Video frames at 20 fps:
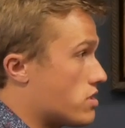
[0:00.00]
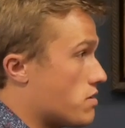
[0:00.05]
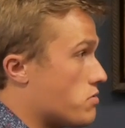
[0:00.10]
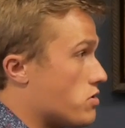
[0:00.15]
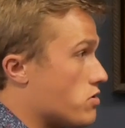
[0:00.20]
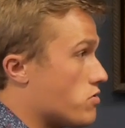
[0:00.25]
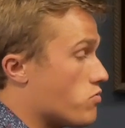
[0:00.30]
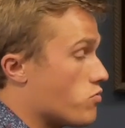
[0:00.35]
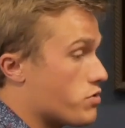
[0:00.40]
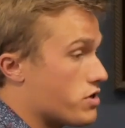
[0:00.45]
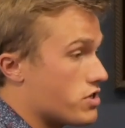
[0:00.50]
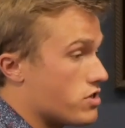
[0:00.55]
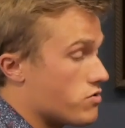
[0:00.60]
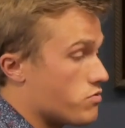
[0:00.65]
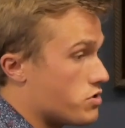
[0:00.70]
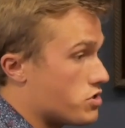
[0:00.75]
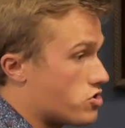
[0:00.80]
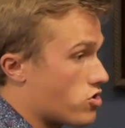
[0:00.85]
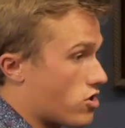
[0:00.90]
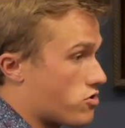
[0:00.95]
I mean,
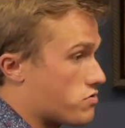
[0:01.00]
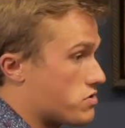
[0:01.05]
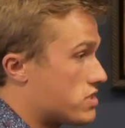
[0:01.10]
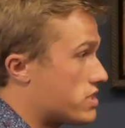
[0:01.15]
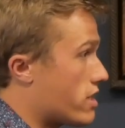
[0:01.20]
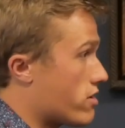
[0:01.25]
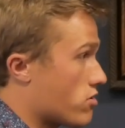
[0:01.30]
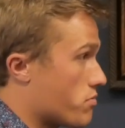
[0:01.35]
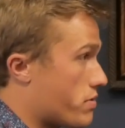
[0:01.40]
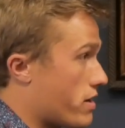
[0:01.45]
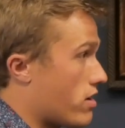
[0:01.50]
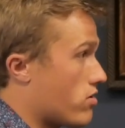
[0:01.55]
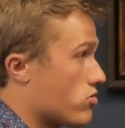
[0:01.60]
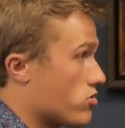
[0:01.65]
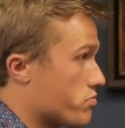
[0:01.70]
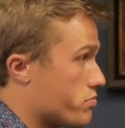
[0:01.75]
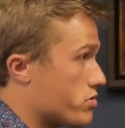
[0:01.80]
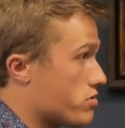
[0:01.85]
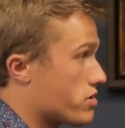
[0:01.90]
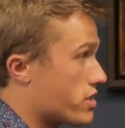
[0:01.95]
we talked with
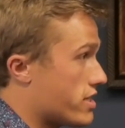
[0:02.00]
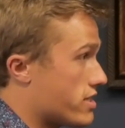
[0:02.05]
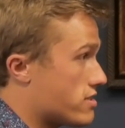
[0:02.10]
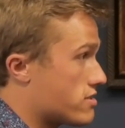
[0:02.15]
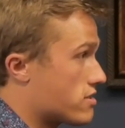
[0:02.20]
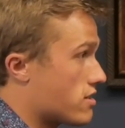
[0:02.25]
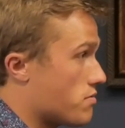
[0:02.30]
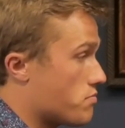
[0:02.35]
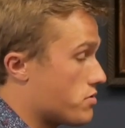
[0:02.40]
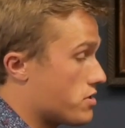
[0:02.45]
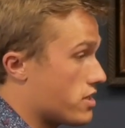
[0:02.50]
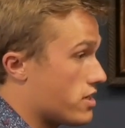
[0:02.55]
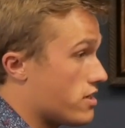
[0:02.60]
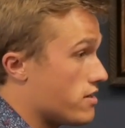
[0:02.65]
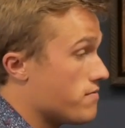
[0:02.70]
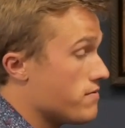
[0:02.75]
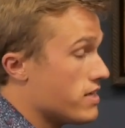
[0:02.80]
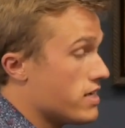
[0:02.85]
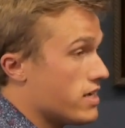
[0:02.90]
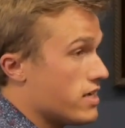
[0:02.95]
TerraPower, Bill Gates'
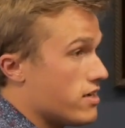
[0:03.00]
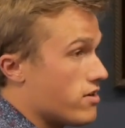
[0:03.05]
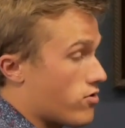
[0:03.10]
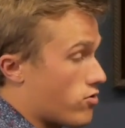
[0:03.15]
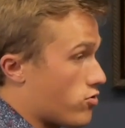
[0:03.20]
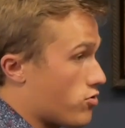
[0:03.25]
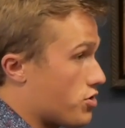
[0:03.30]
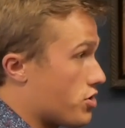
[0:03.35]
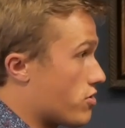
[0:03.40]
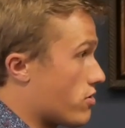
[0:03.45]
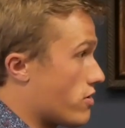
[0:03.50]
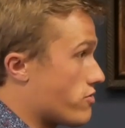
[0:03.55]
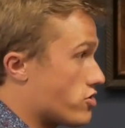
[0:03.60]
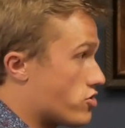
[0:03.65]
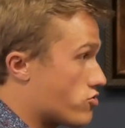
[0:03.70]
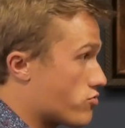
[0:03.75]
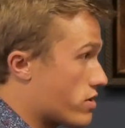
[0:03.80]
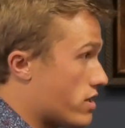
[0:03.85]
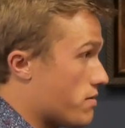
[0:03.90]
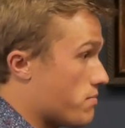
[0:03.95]
company, earlier on the
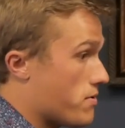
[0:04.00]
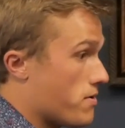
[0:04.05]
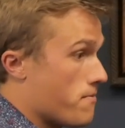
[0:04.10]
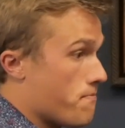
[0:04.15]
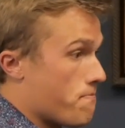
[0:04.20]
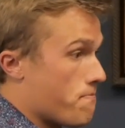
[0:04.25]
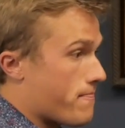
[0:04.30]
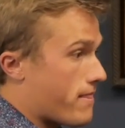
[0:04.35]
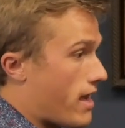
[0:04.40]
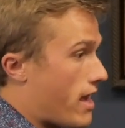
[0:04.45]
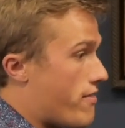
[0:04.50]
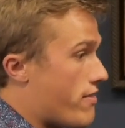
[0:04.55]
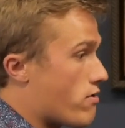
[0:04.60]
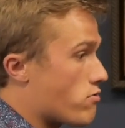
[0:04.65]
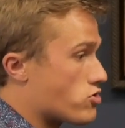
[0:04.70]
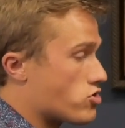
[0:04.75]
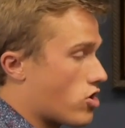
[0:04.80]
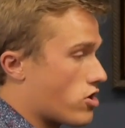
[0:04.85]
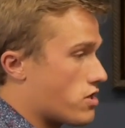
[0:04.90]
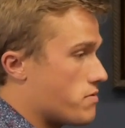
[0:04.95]
trip, and they
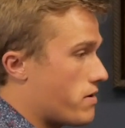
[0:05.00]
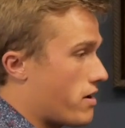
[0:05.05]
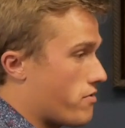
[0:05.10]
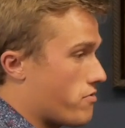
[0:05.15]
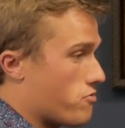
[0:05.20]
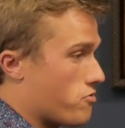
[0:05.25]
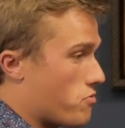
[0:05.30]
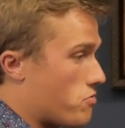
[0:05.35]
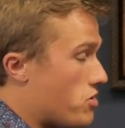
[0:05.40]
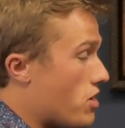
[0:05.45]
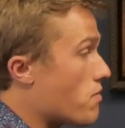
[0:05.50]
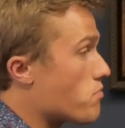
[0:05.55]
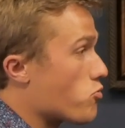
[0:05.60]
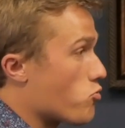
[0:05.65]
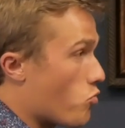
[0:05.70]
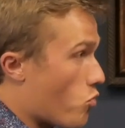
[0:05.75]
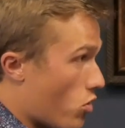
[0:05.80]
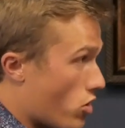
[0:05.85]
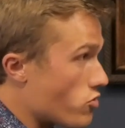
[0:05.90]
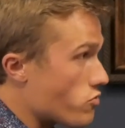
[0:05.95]
were talking about the number
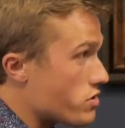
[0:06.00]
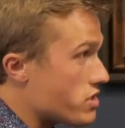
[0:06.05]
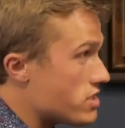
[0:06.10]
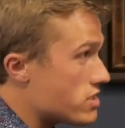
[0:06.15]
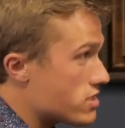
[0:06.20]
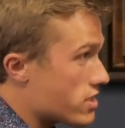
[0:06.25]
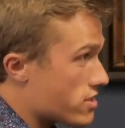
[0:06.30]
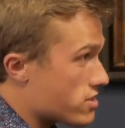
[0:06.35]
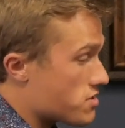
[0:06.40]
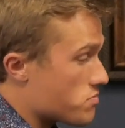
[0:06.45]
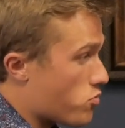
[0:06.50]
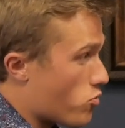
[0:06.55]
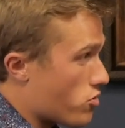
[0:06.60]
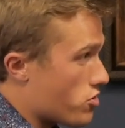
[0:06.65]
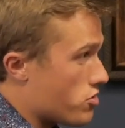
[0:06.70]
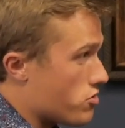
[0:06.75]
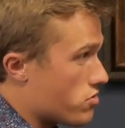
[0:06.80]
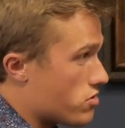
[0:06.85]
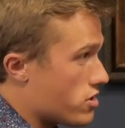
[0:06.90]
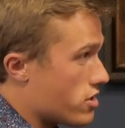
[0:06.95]
one reason they
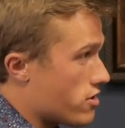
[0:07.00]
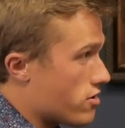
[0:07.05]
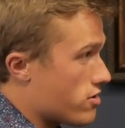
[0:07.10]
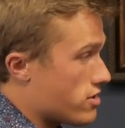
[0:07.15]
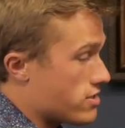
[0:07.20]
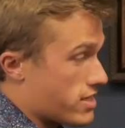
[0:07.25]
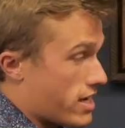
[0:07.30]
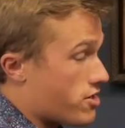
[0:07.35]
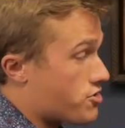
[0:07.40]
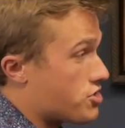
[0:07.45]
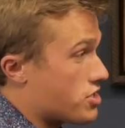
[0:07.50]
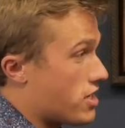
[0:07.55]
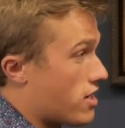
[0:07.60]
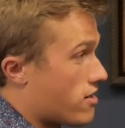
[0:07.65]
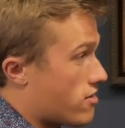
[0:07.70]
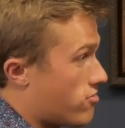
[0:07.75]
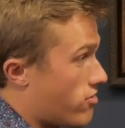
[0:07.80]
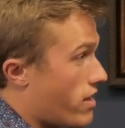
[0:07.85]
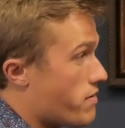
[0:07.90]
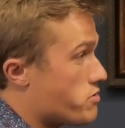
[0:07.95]
support nuclear is actually
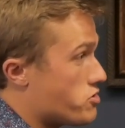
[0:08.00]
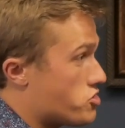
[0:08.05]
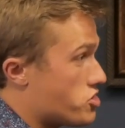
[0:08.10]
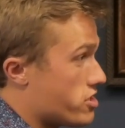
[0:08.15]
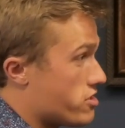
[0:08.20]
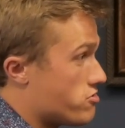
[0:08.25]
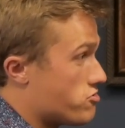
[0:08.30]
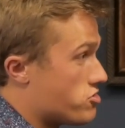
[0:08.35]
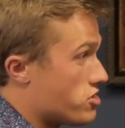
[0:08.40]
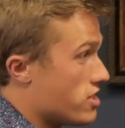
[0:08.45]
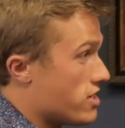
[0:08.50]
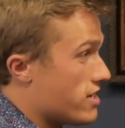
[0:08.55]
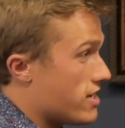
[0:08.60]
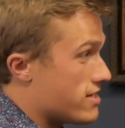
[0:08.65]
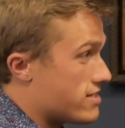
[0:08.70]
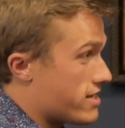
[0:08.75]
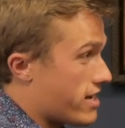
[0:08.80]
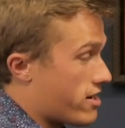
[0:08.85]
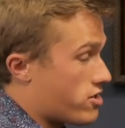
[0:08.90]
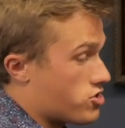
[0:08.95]
not climate change.
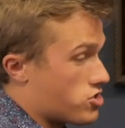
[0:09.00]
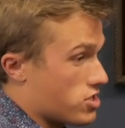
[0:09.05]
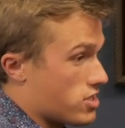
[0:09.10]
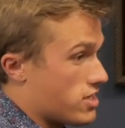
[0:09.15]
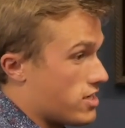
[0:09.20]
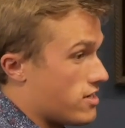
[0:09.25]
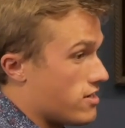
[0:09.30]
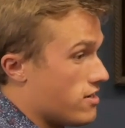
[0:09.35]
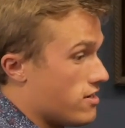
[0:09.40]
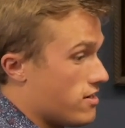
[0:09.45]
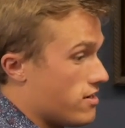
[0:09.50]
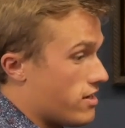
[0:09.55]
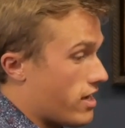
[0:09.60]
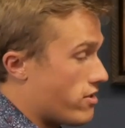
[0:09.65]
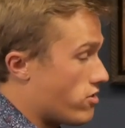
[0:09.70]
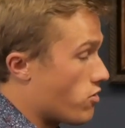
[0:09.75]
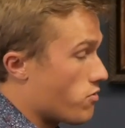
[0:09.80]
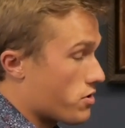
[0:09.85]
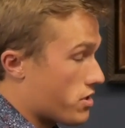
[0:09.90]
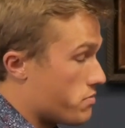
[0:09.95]
It's actually
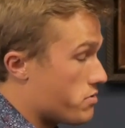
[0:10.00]
in lowering